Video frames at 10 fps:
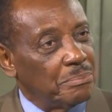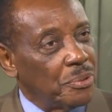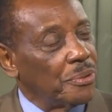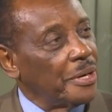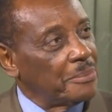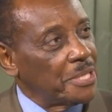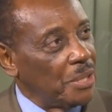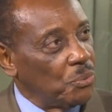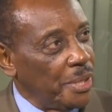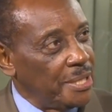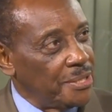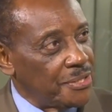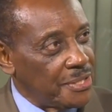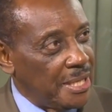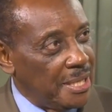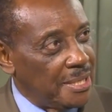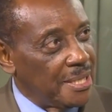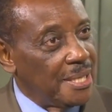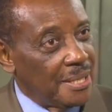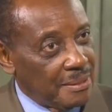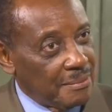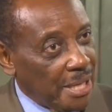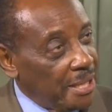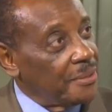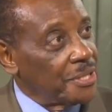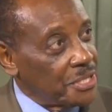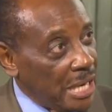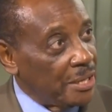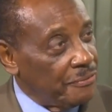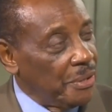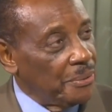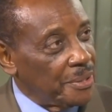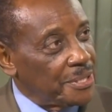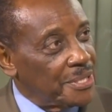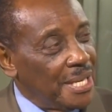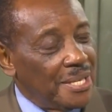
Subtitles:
programs at Wayne State like this, out of Focus,